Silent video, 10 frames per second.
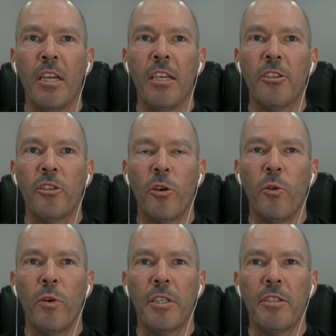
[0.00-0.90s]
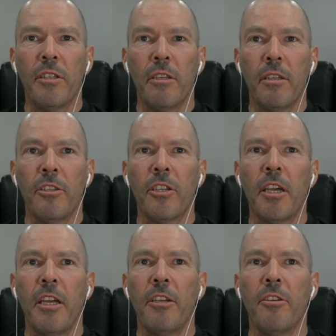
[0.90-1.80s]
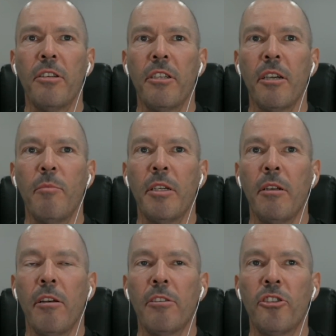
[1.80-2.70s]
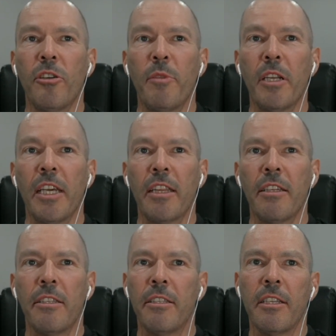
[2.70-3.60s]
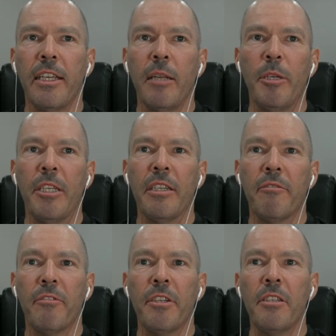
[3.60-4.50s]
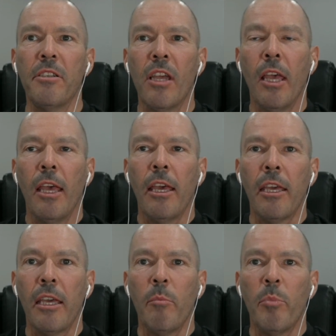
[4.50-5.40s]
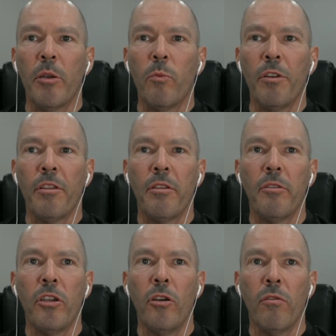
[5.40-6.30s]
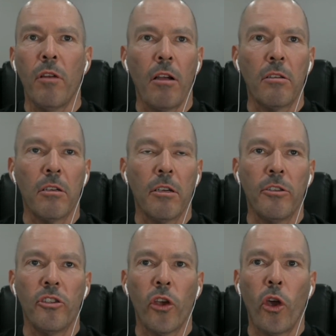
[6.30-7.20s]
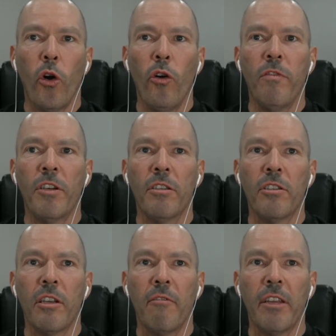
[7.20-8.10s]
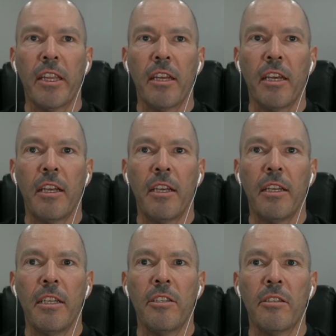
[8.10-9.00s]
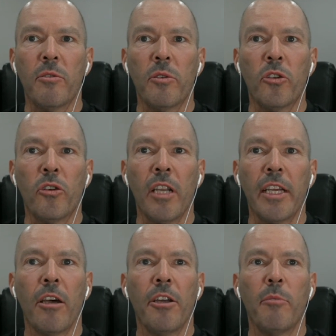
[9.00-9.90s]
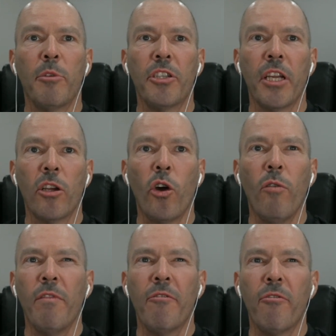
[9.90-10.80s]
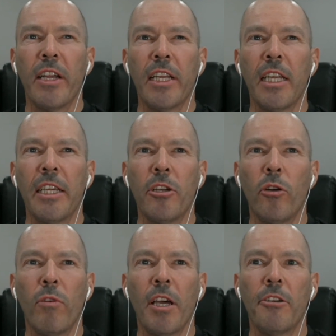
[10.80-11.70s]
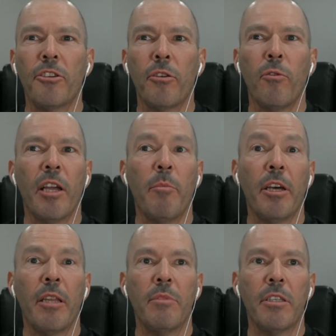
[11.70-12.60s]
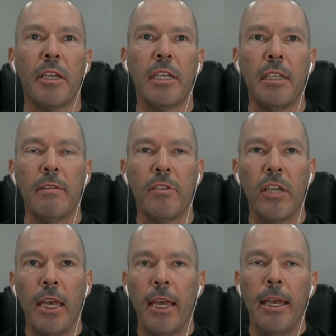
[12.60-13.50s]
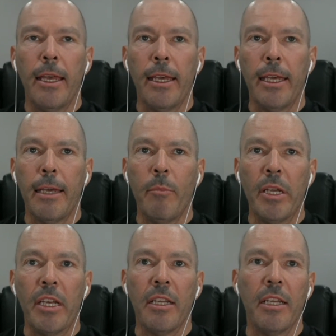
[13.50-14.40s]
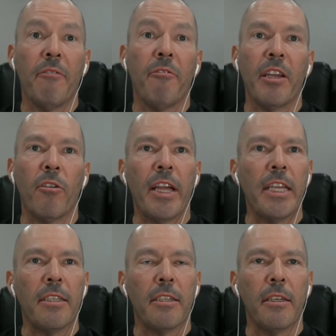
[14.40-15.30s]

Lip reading: So it's a kind of good time to launch something like this. It's a little bit different. But with, lockdowns and COVID and stuff like that, it is sort of like 100% COVID friendly. Riders can ride by themselves in a figure eight